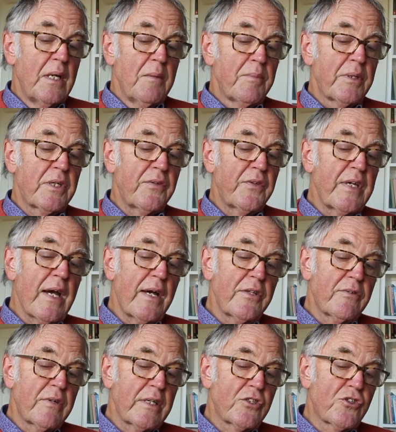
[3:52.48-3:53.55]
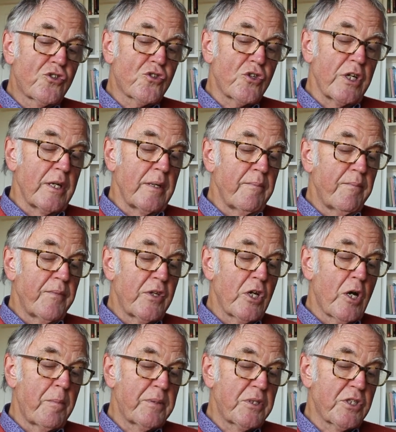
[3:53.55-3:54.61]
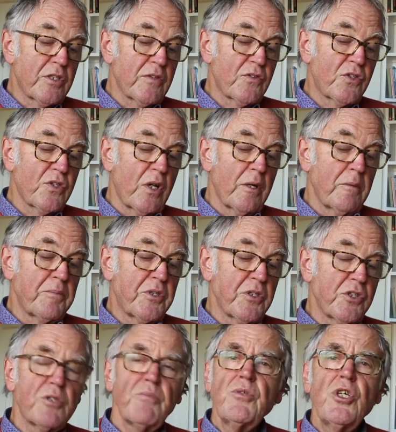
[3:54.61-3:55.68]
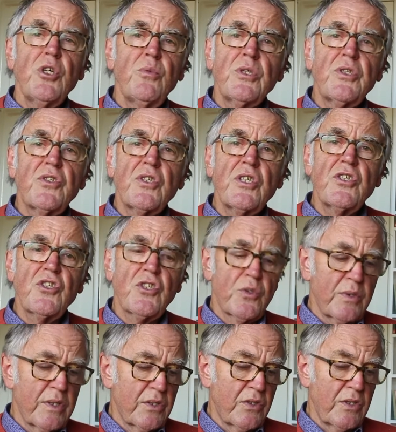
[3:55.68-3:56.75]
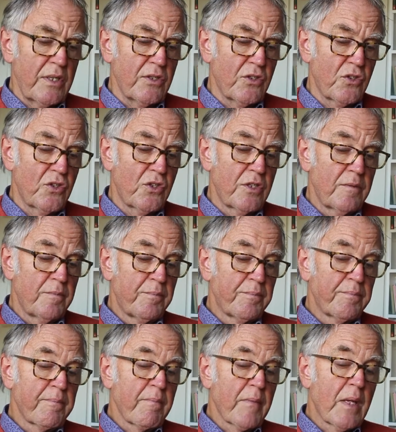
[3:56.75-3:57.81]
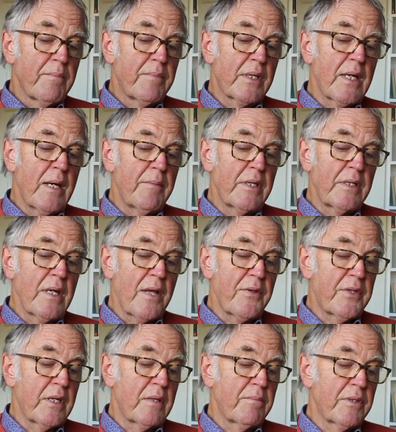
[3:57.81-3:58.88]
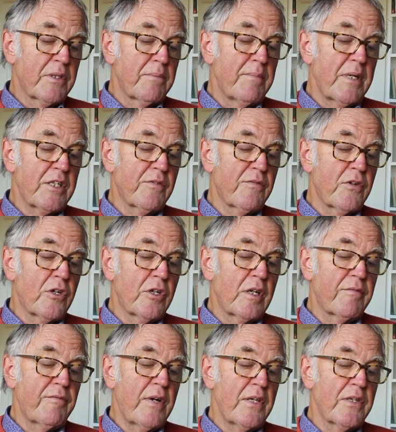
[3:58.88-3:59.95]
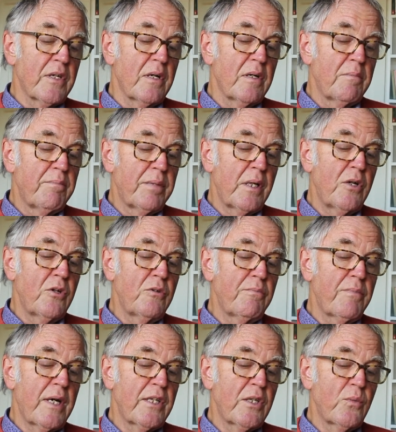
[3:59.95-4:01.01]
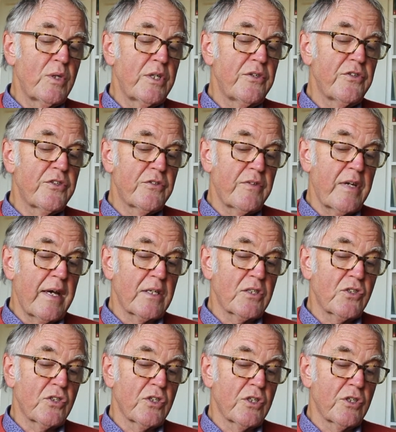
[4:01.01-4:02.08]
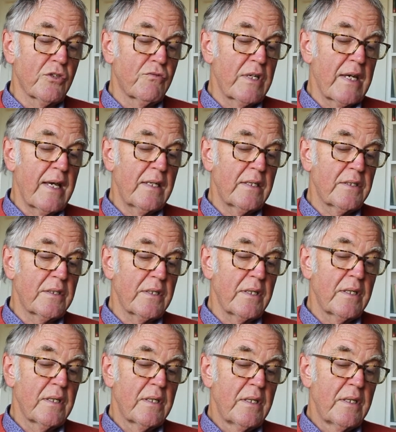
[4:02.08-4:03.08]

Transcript: But at the other extreme, the opposite of solipsism, you would cease to exist, becoming nothing but a metaphoric feather blown by the winds of external reality.